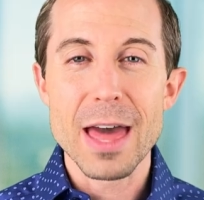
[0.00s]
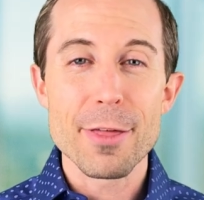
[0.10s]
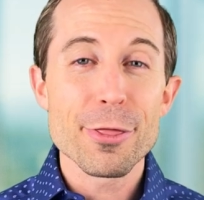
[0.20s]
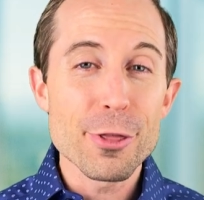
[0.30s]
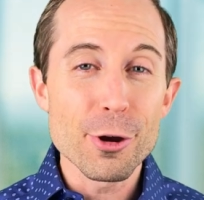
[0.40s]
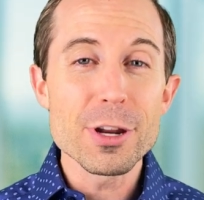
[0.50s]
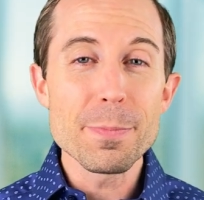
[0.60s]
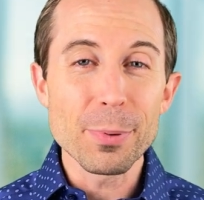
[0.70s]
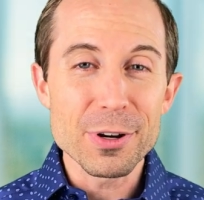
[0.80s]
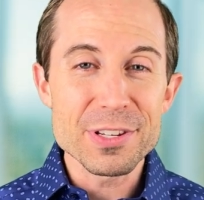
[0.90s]
That
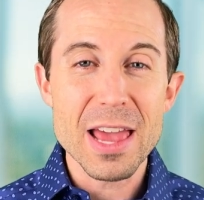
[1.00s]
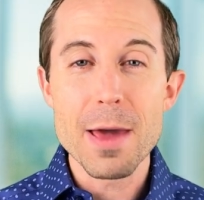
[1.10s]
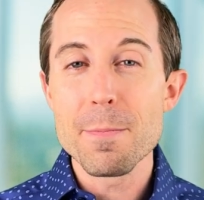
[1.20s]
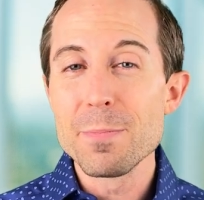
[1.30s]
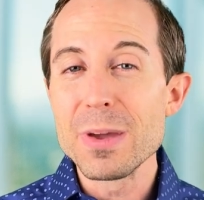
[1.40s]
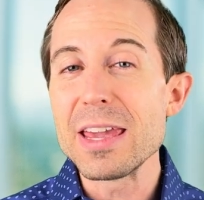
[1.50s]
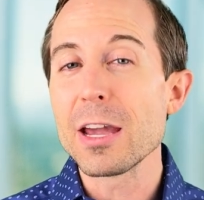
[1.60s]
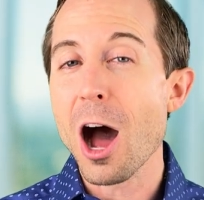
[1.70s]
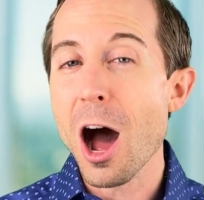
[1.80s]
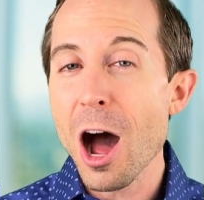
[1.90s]
30%
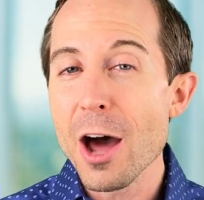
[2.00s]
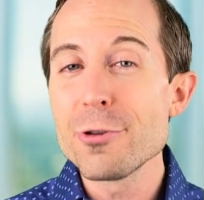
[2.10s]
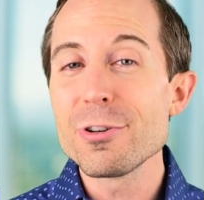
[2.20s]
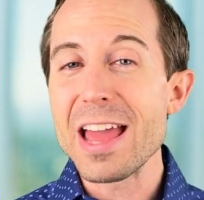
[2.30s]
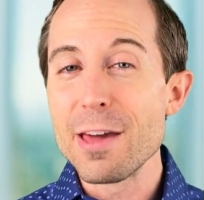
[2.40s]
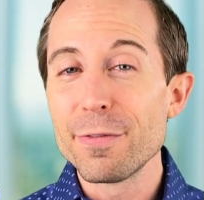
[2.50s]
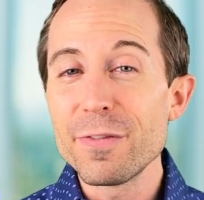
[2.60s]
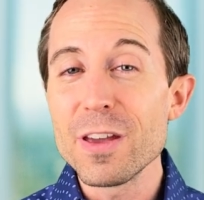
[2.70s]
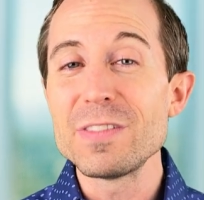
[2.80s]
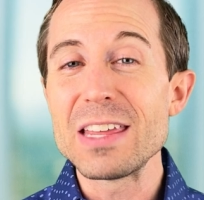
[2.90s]
being
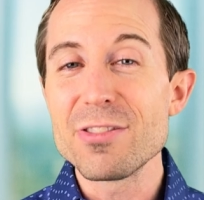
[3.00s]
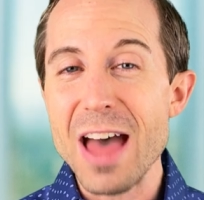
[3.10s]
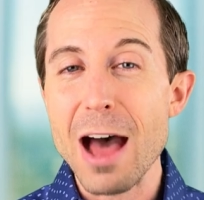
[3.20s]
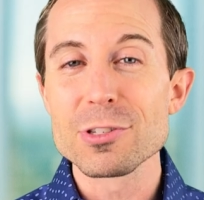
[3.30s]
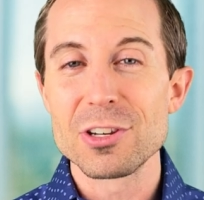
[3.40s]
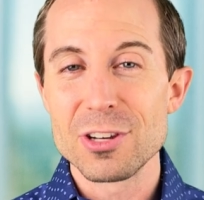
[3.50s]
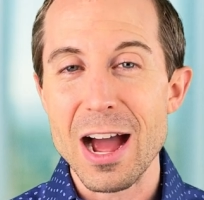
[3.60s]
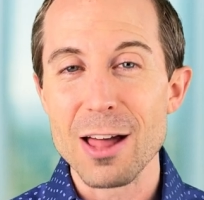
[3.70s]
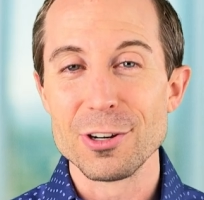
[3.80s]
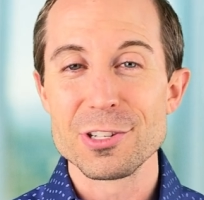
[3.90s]

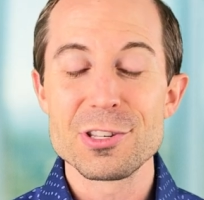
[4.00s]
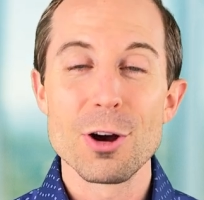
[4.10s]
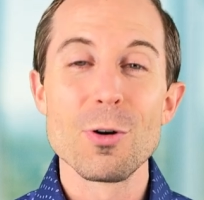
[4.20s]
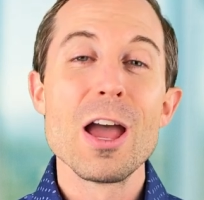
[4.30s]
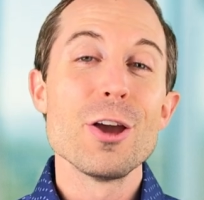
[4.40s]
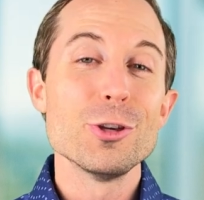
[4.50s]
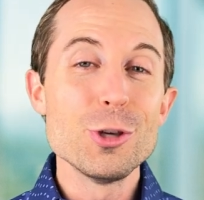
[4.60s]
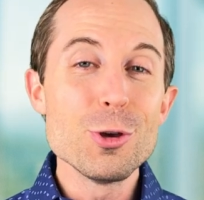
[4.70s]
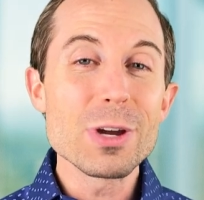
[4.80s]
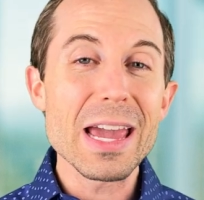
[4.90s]
$150,000. So
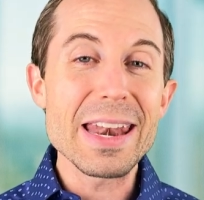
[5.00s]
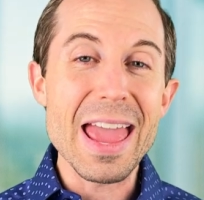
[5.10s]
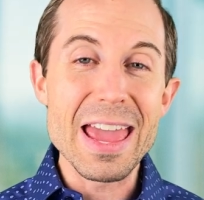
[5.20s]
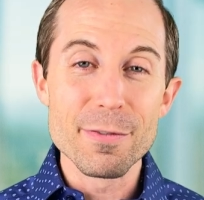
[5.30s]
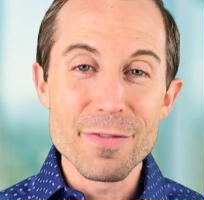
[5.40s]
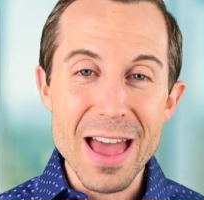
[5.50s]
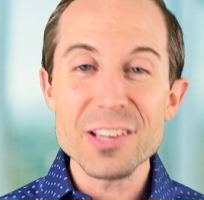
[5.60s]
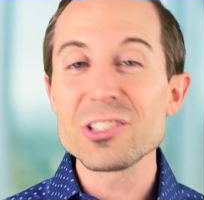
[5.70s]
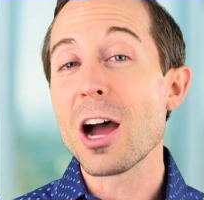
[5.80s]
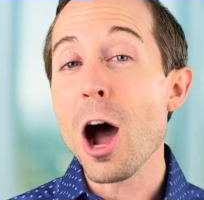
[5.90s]
you can
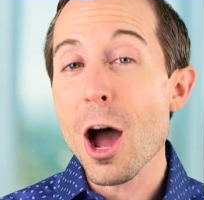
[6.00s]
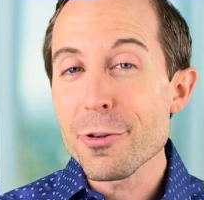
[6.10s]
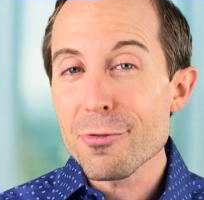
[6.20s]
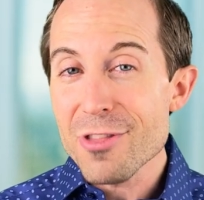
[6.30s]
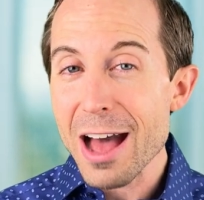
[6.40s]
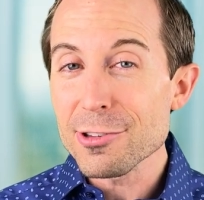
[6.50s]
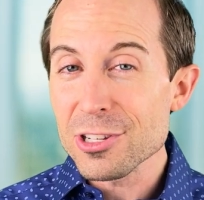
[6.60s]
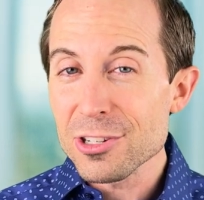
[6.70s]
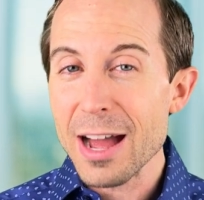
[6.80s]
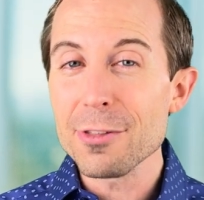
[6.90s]
invest
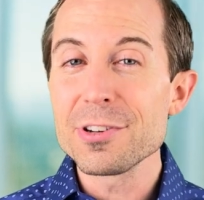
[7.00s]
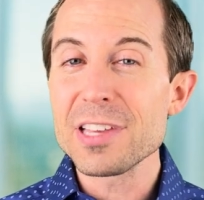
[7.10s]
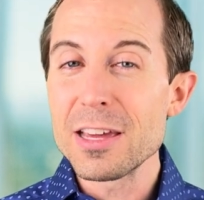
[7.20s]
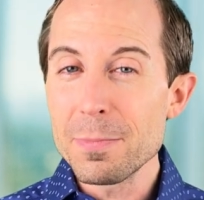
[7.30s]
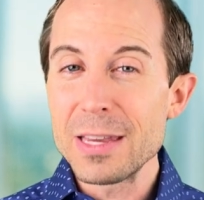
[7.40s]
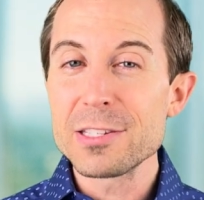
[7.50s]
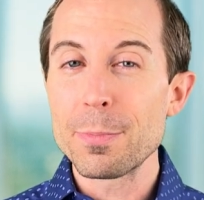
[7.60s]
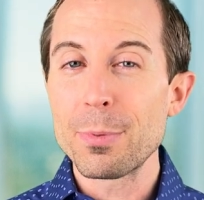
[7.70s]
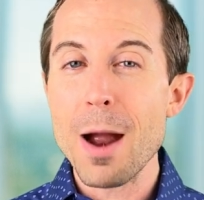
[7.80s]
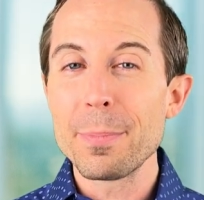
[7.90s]
$100,000 in a piece
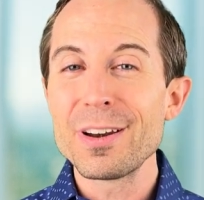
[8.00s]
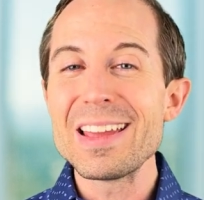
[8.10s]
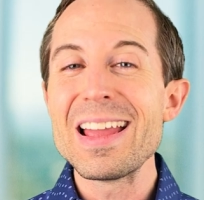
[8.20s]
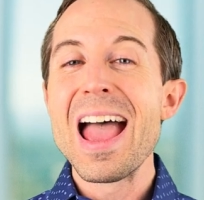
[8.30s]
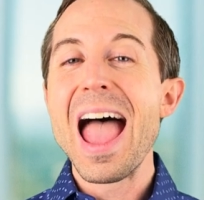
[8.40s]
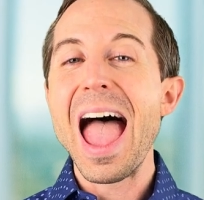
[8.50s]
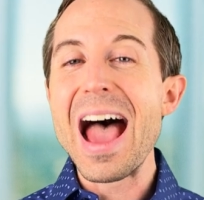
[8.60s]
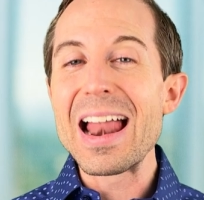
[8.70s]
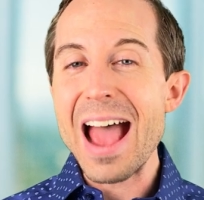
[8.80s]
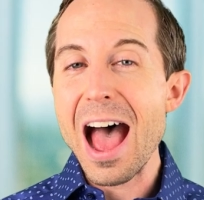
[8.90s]
of property
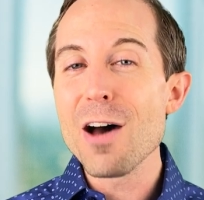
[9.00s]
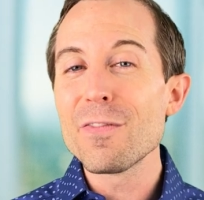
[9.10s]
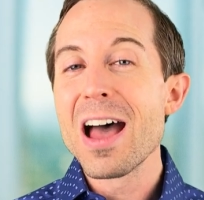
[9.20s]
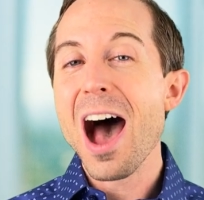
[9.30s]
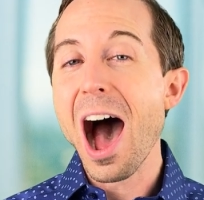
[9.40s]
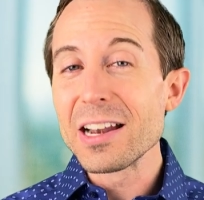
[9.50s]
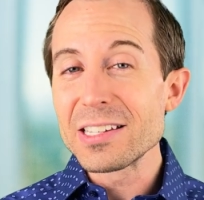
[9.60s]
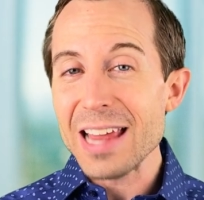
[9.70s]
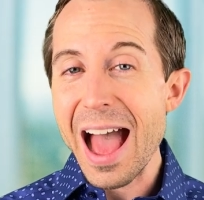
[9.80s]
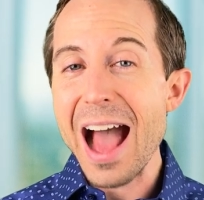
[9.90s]
and have
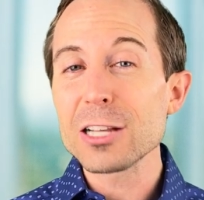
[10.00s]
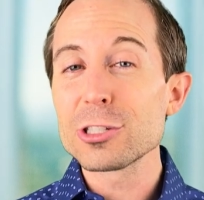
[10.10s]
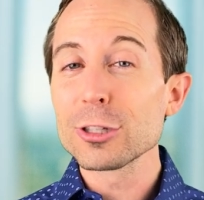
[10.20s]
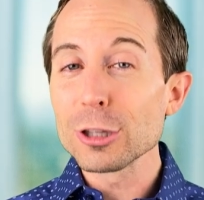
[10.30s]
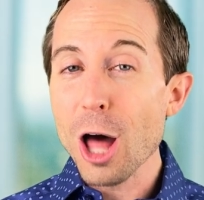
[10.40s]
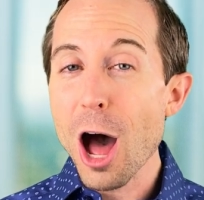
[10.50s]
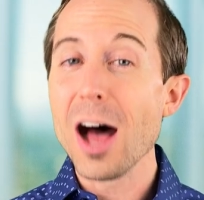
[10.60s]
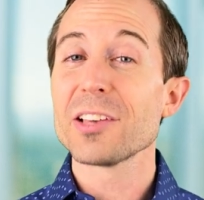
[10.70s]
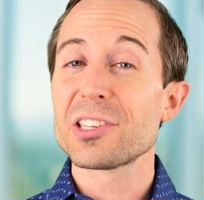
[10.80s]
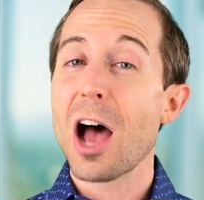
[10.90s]
a tax
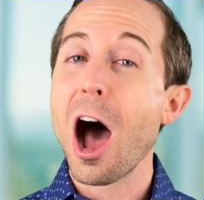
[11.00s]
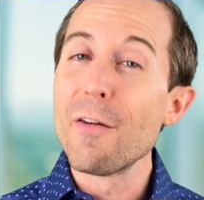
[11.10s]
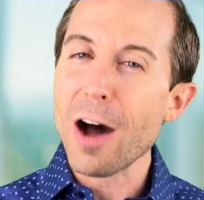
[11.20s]
loss of